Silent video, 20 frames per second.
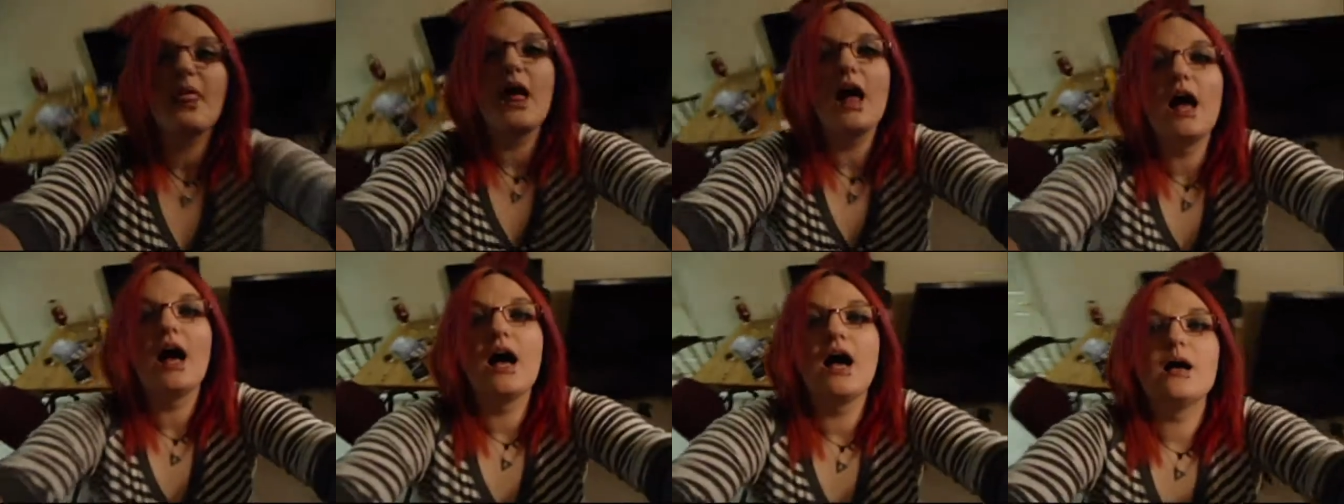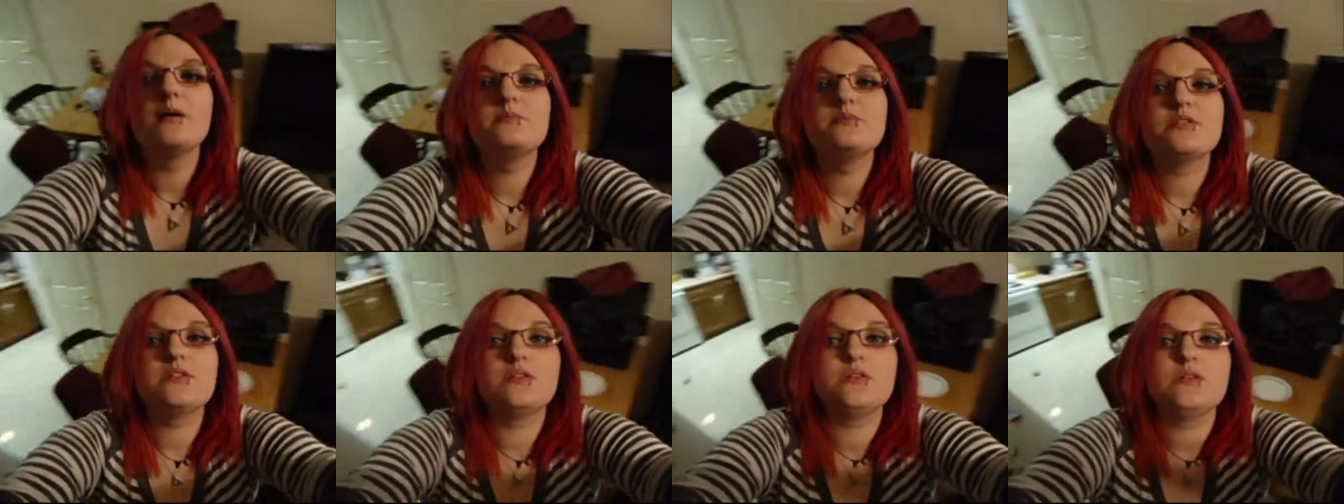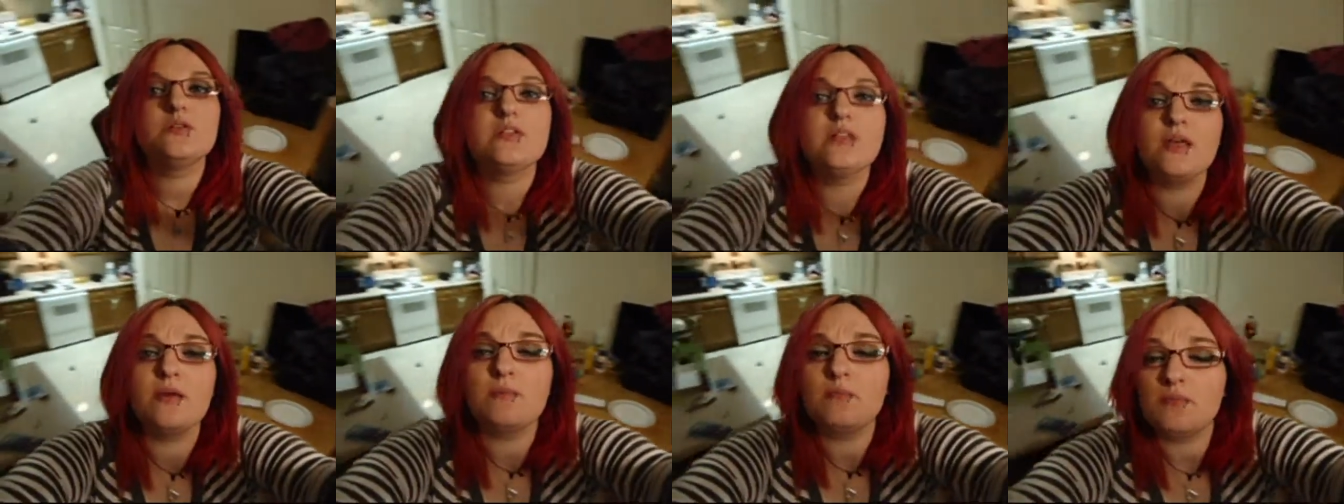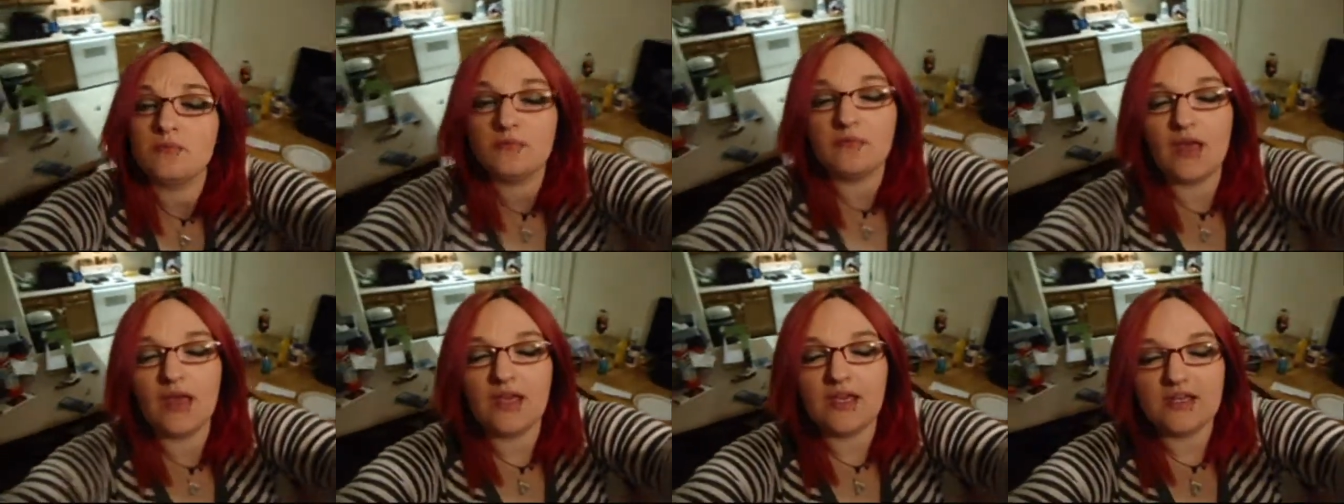Absolutely
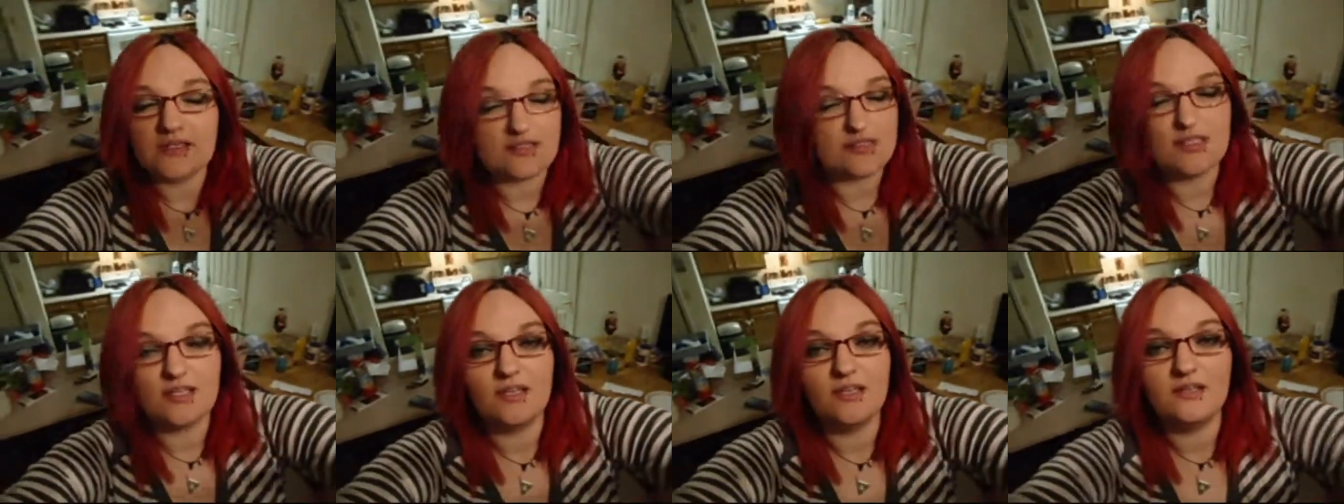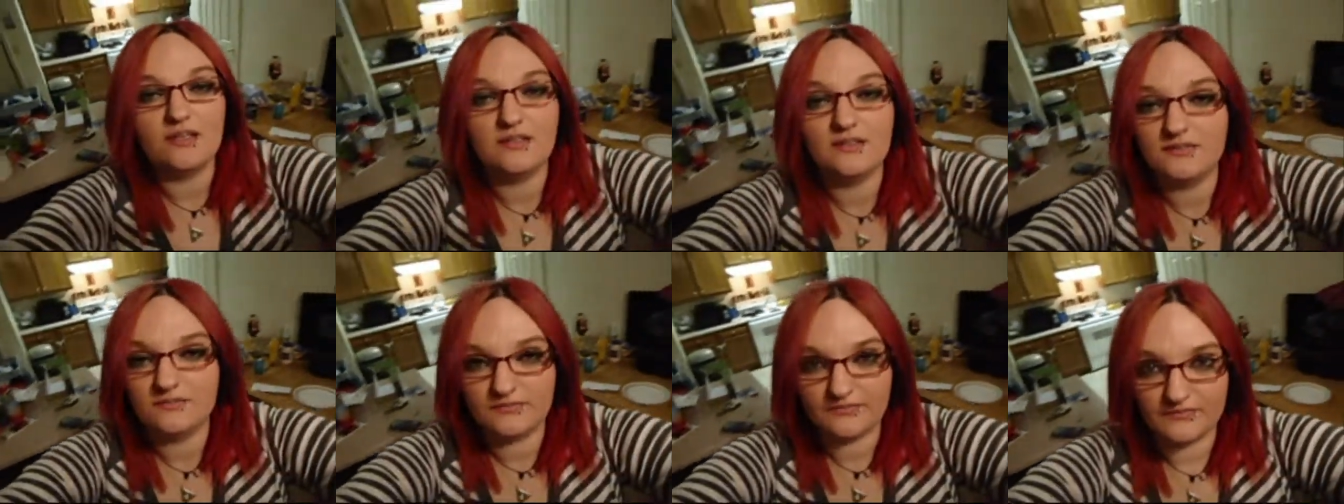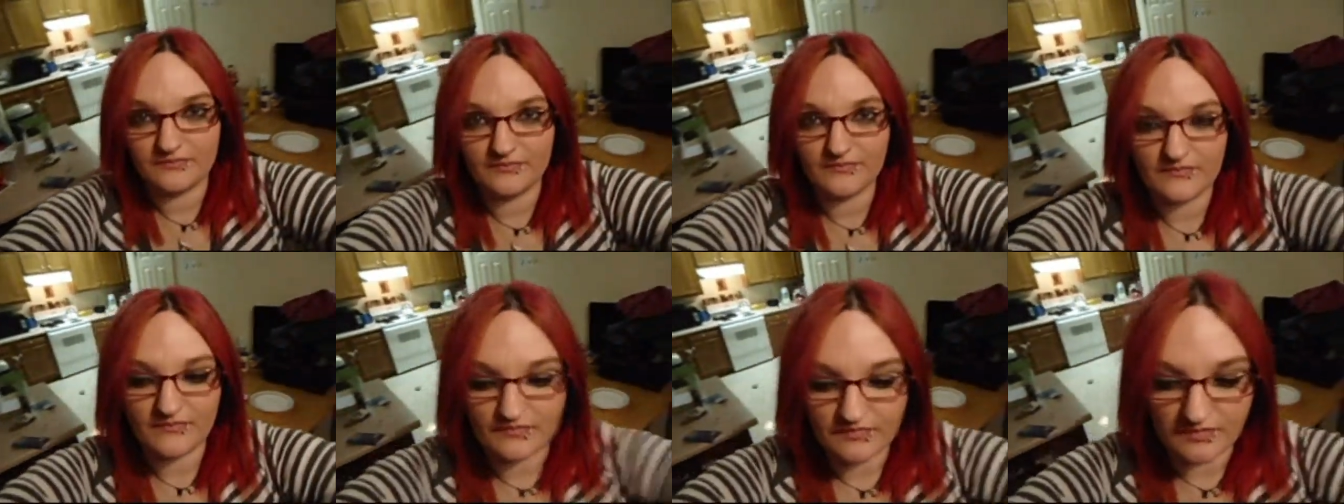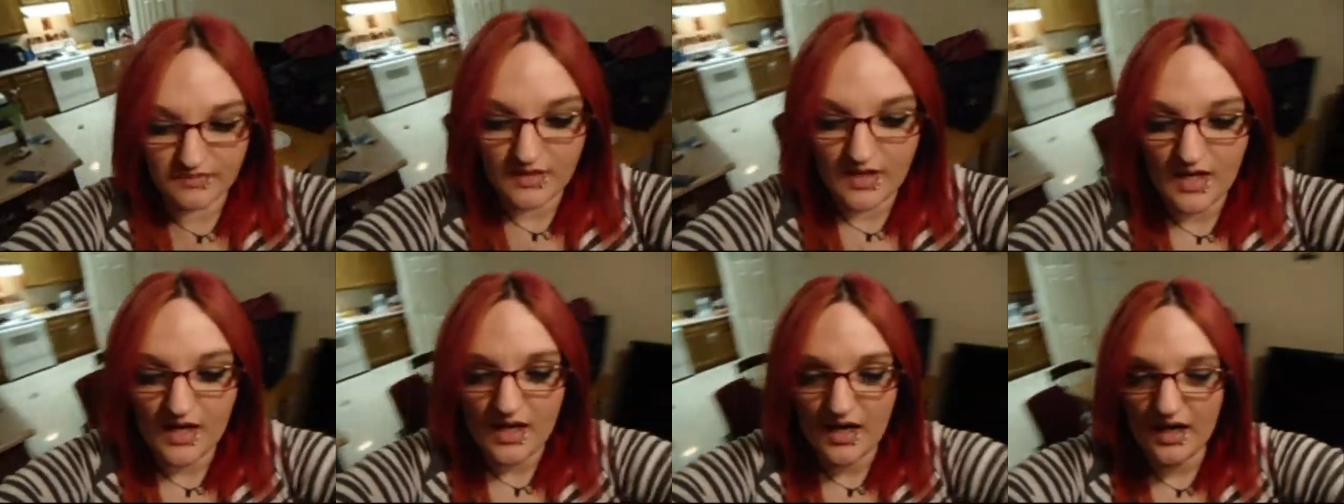amazing.
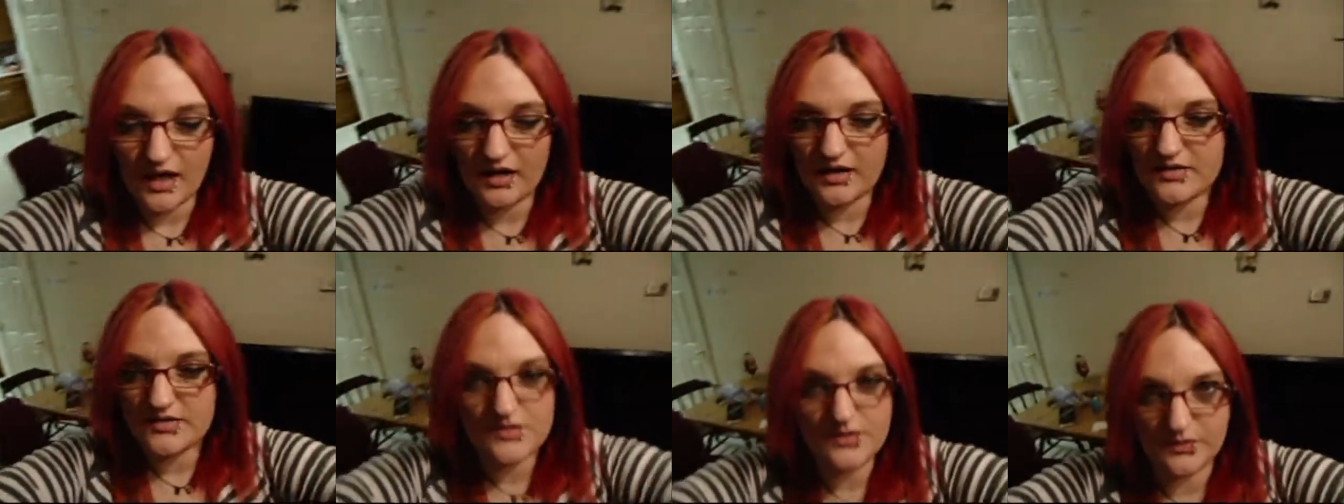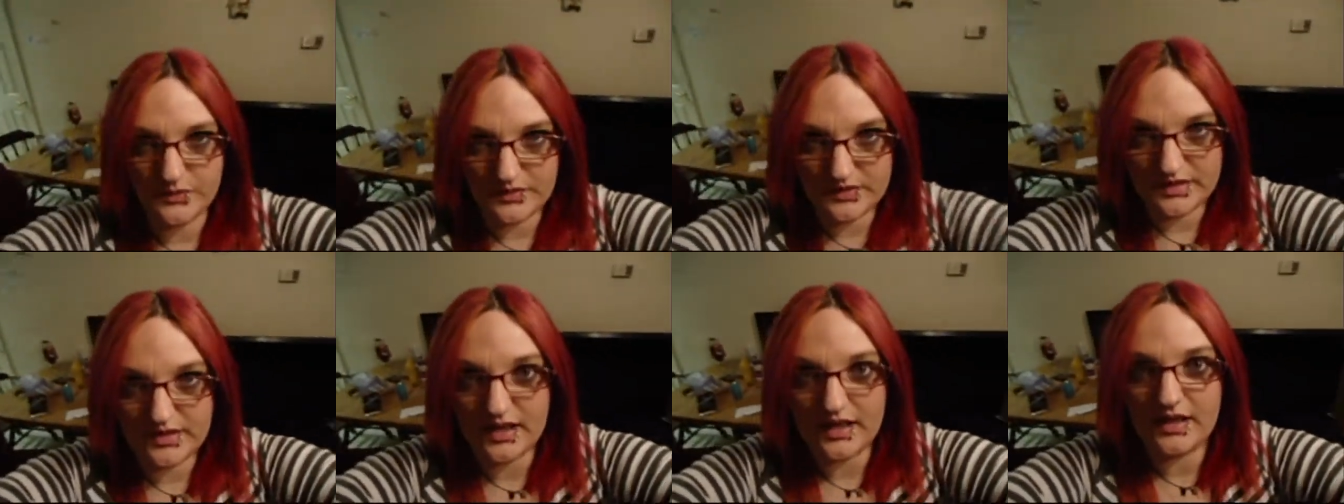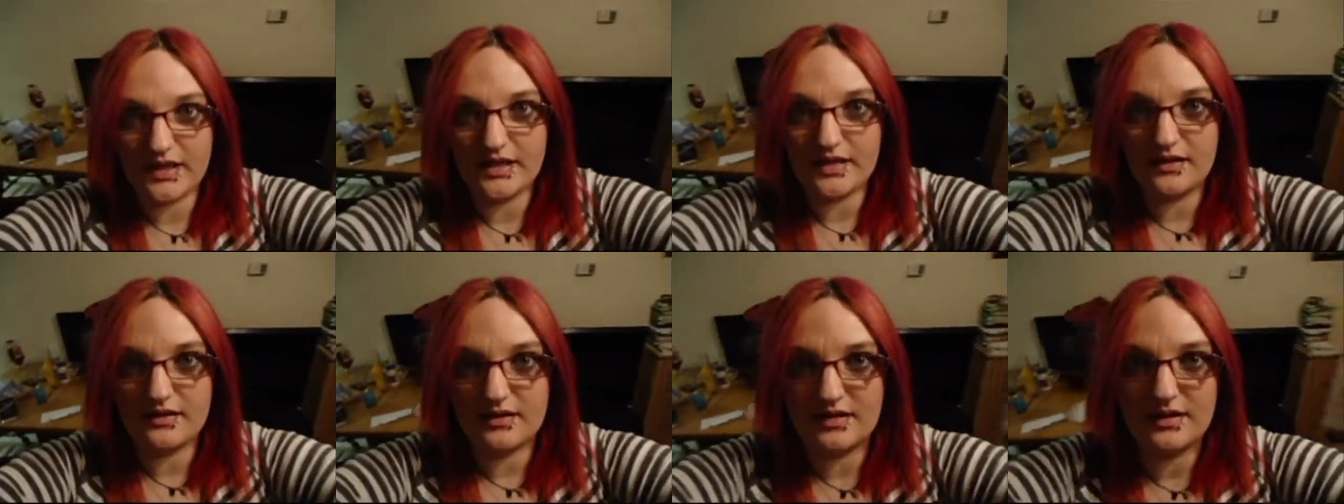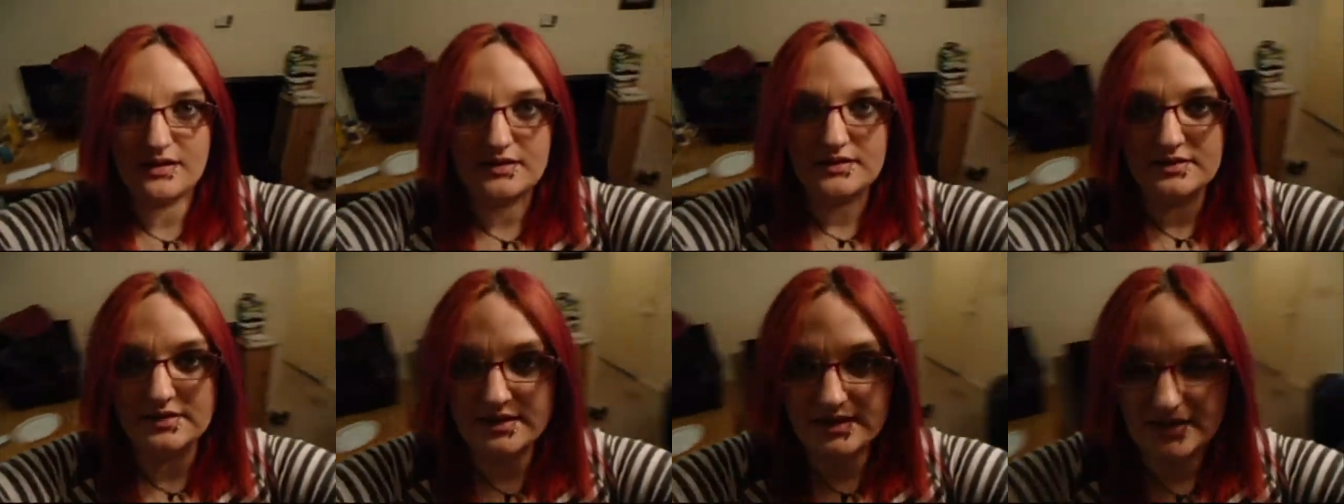I also really like the
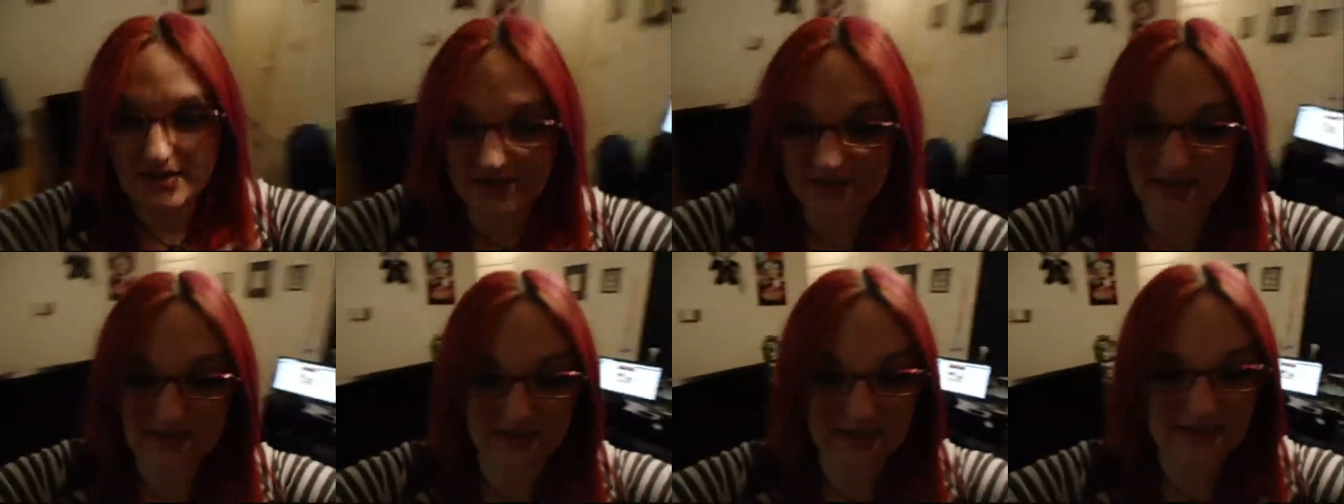Lindt